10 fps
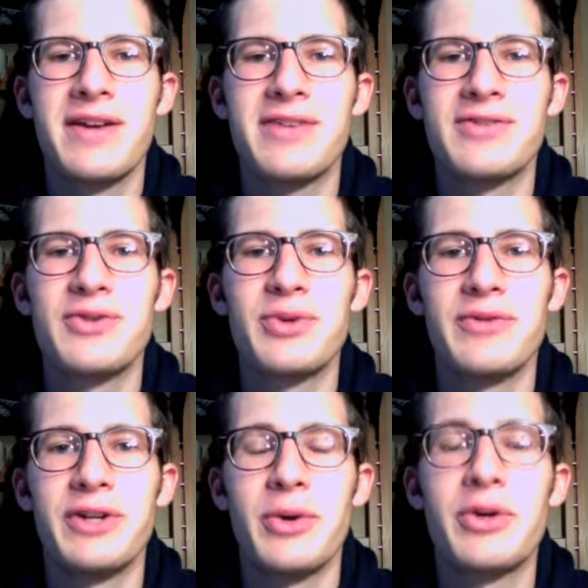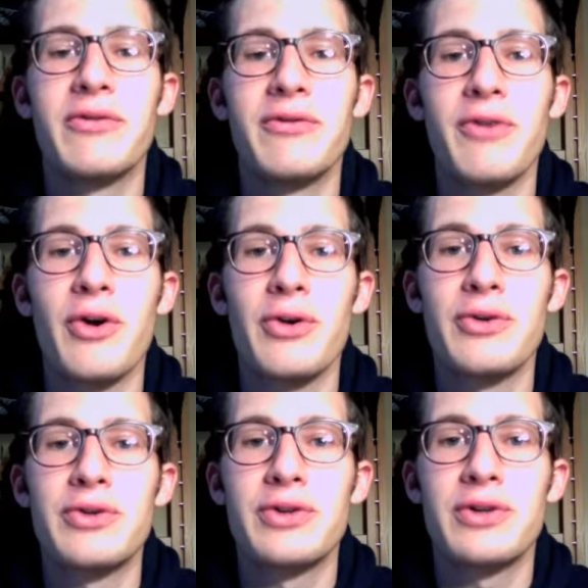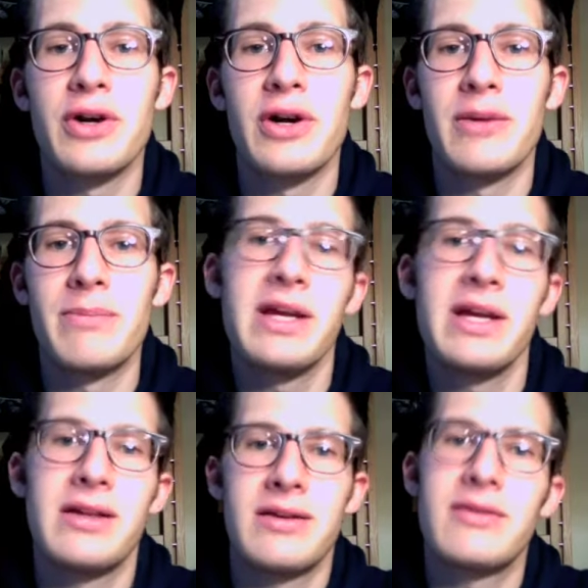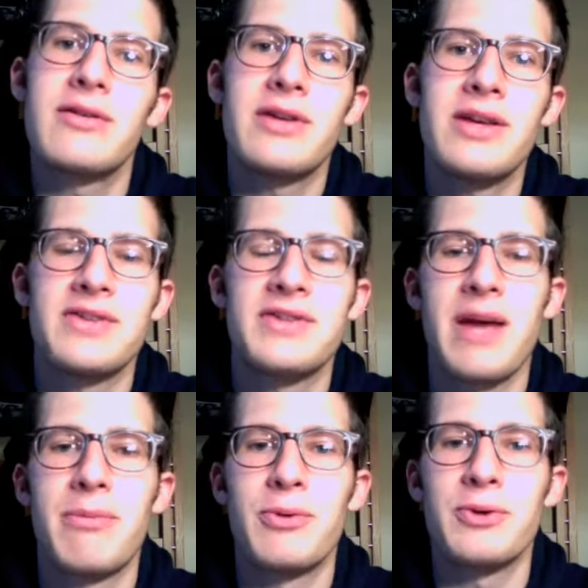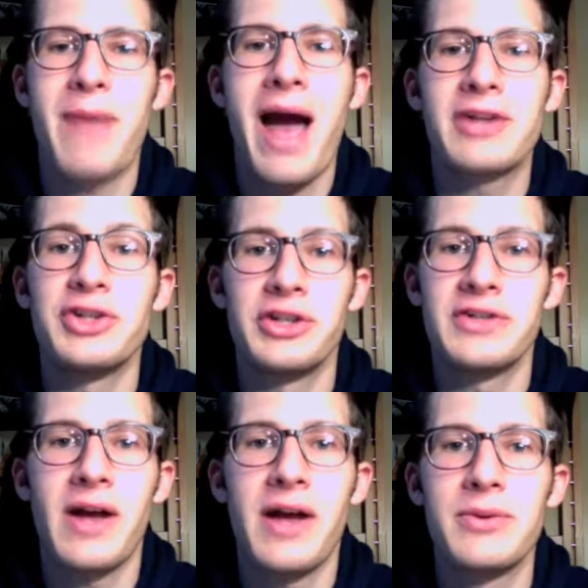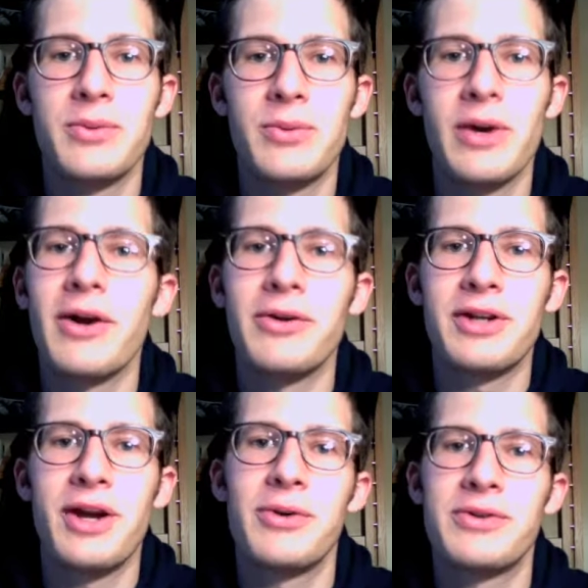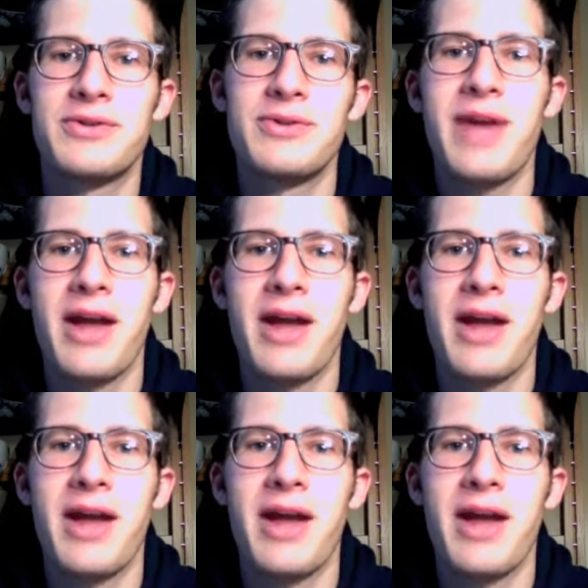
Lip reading: sort of converge. In his example was packaging design, where you can't